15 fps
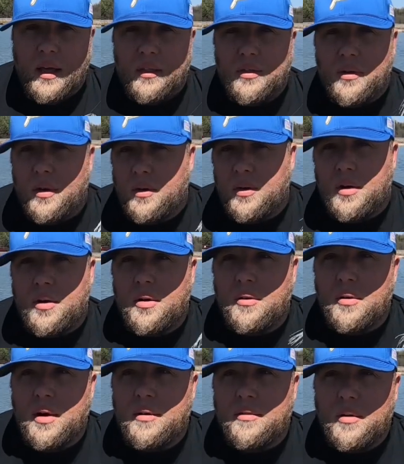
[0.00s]
Throw it on a
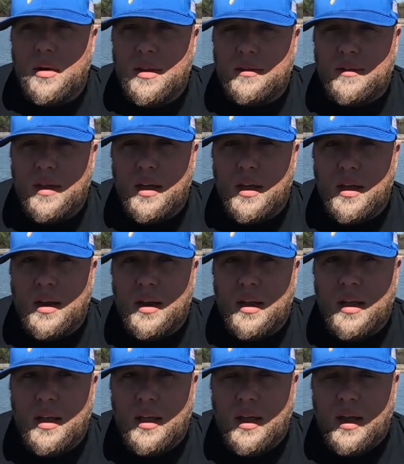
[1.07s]
river a ton,
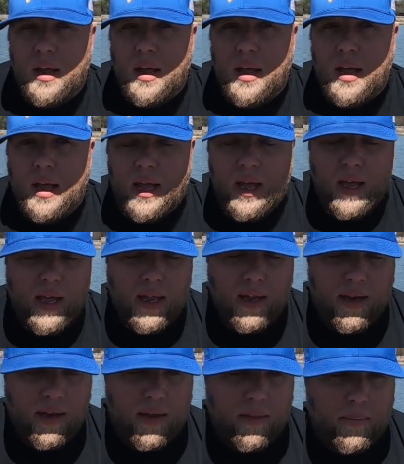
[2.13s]

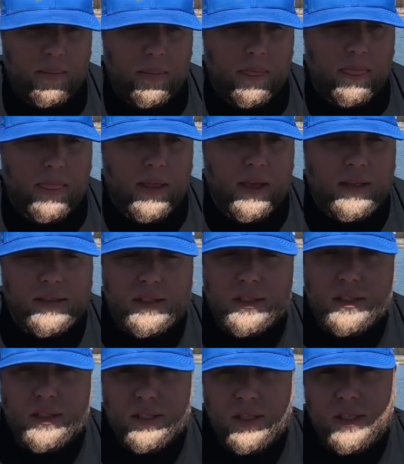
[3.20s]
and
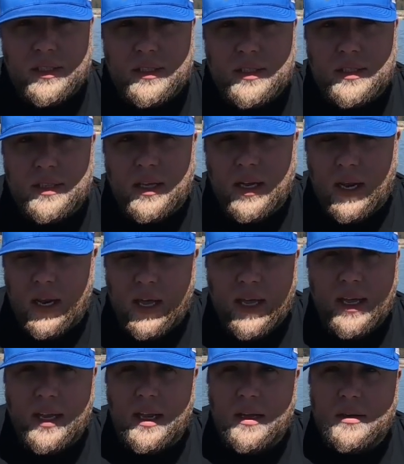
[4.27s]
it's just a
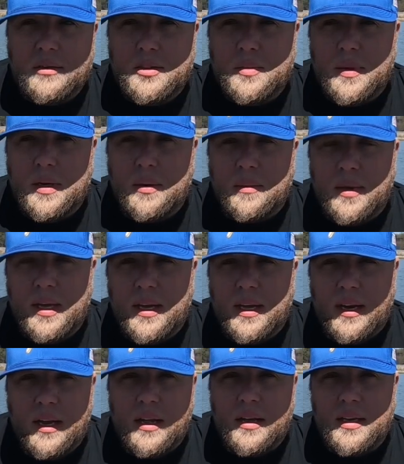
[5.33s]
light little spinnerbait,
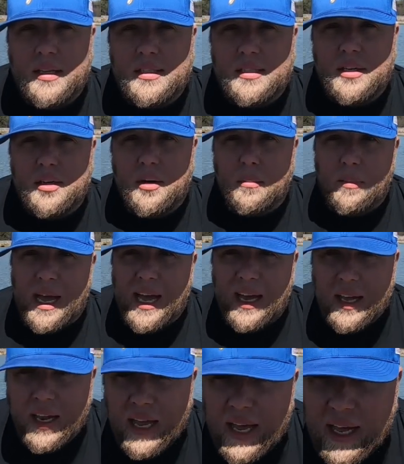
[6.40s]
a lot easier to
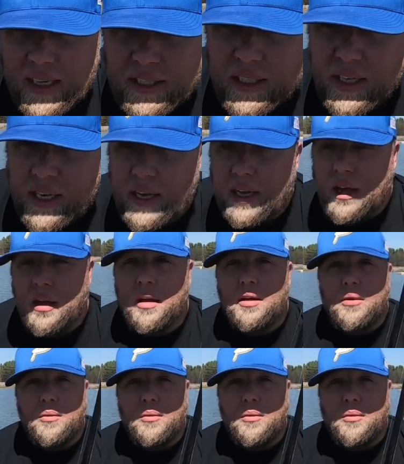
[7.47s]
backlash and get caught in the